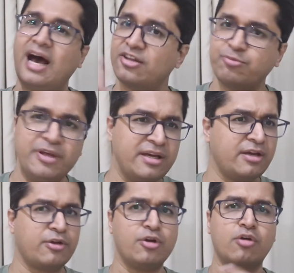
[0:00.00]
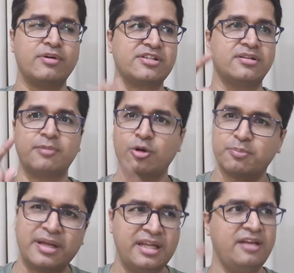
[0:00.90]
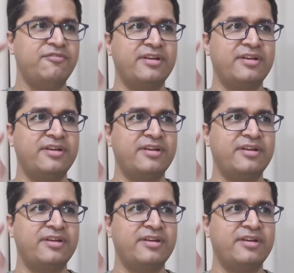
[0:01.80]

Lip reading: ask me your questions about money,